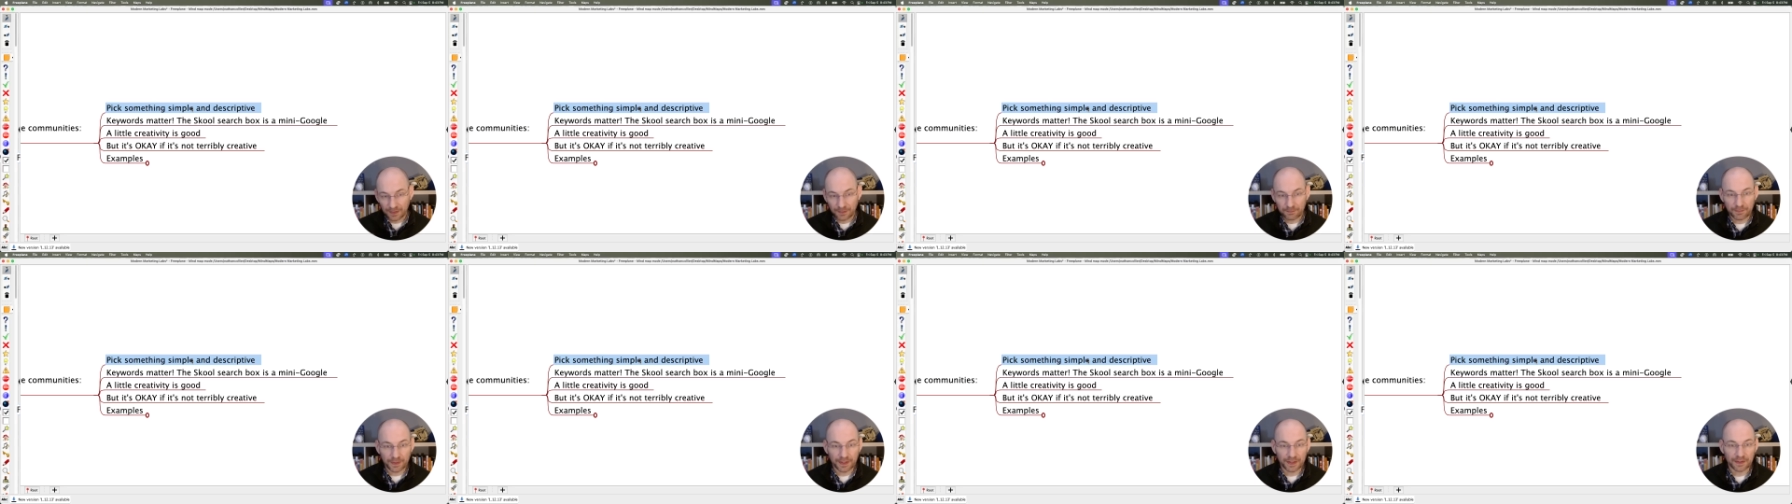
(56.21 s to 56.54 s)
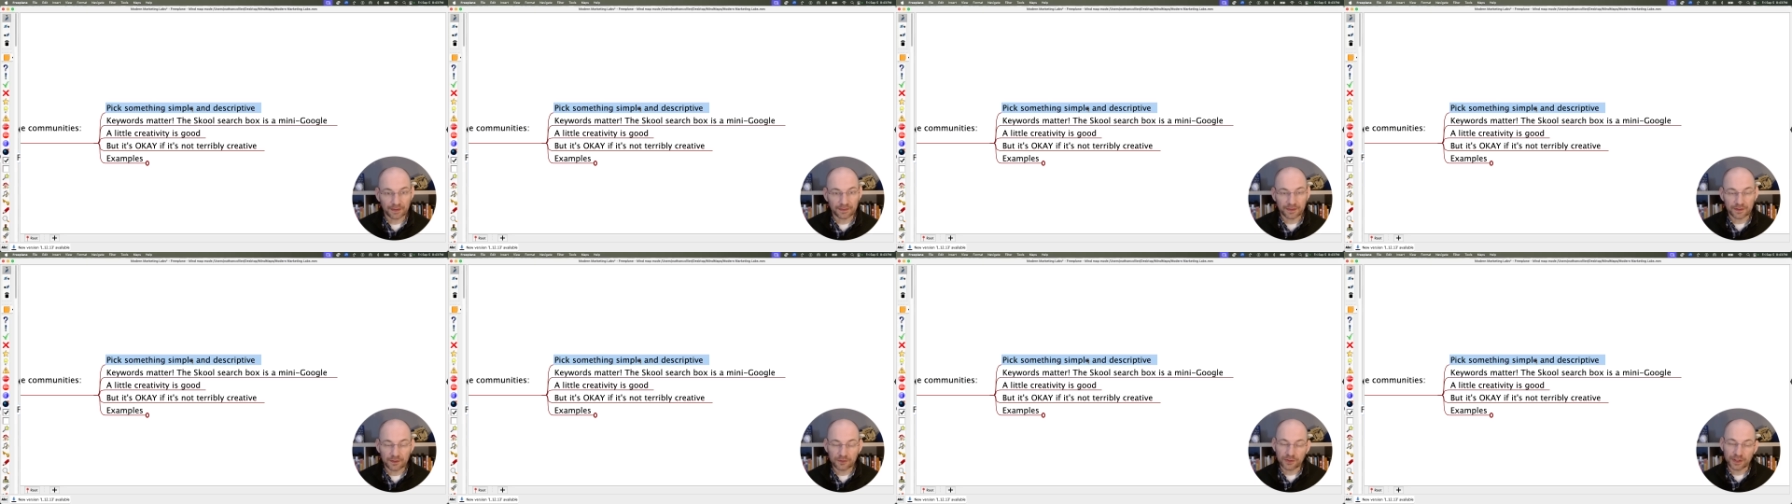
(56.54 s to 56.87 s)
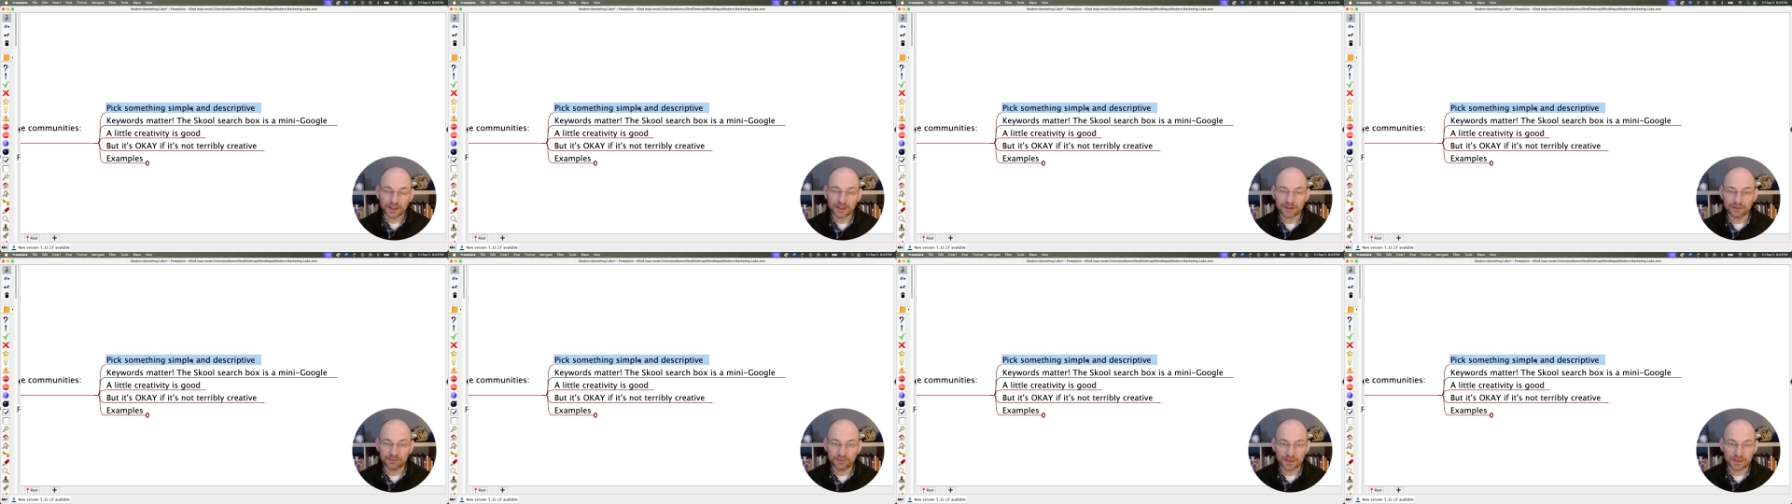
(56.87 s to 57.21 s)
But a little
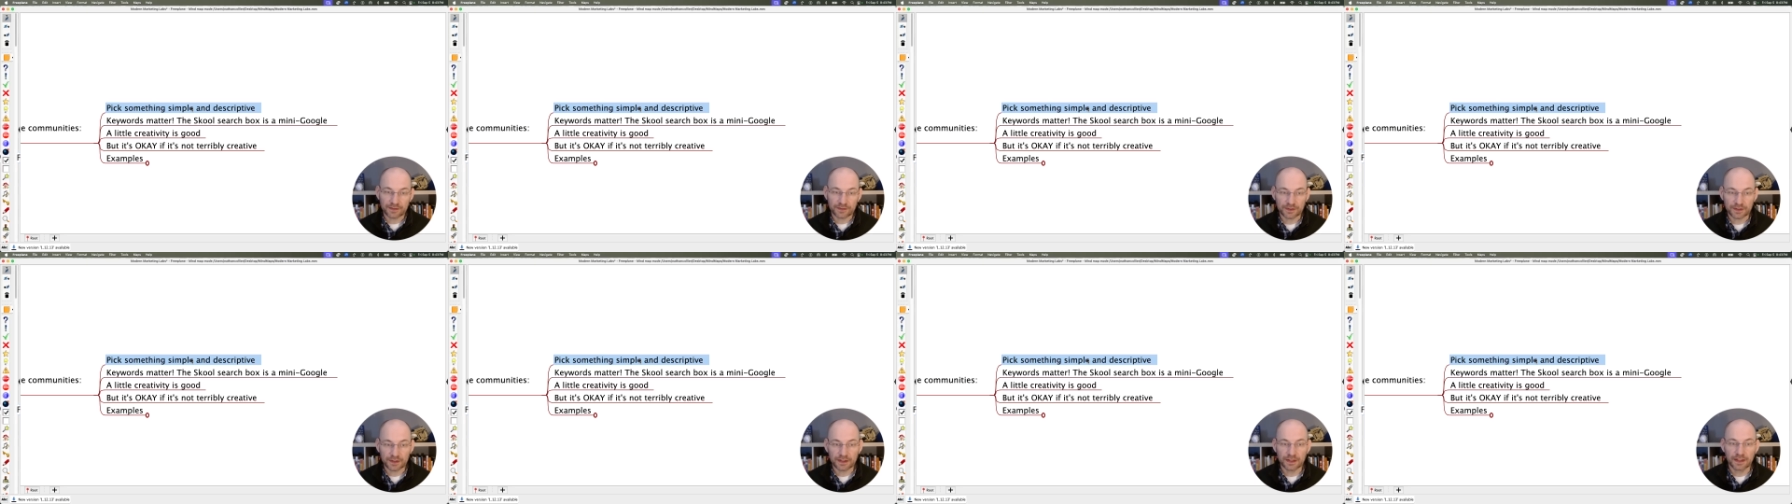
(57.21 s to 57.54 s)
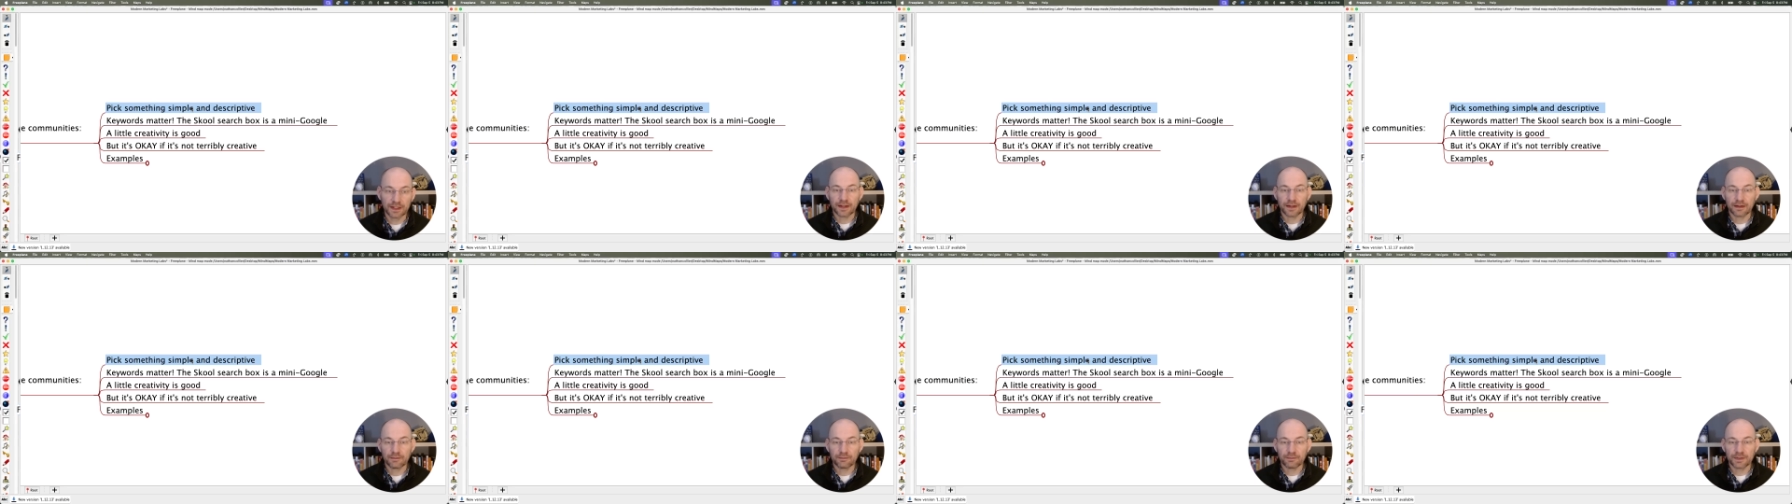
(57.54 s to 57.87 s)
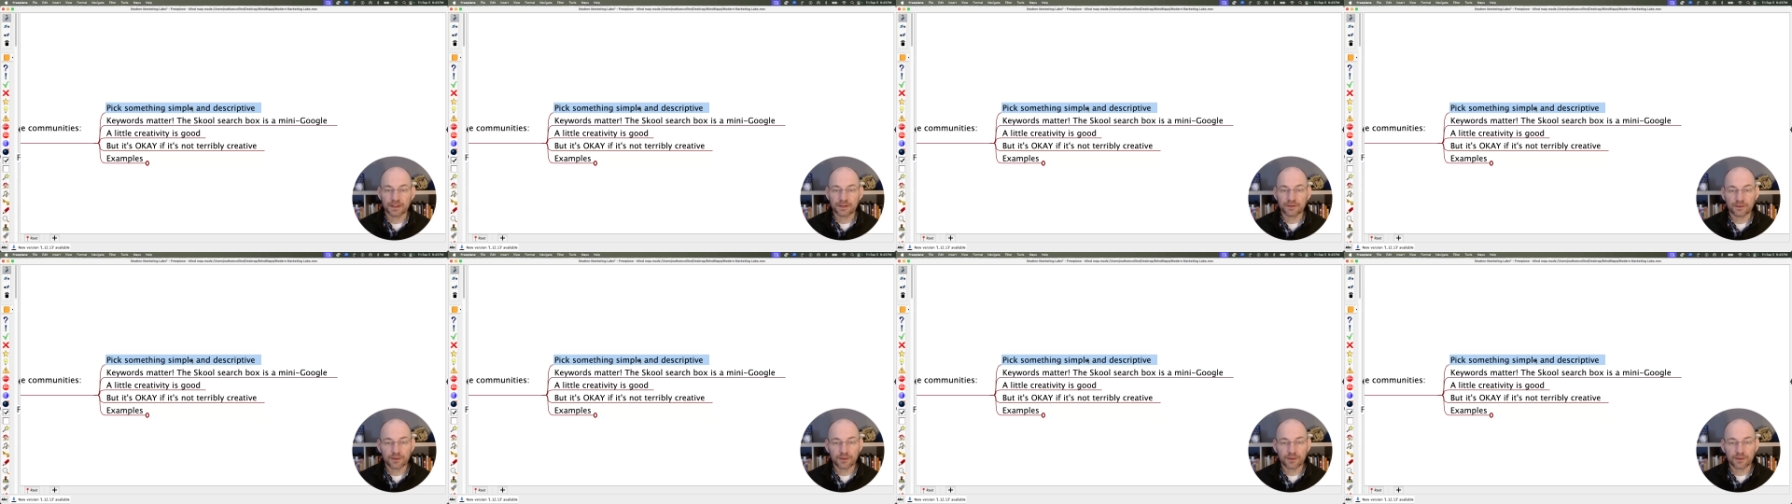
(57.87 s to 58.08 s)
creativity is good, but it's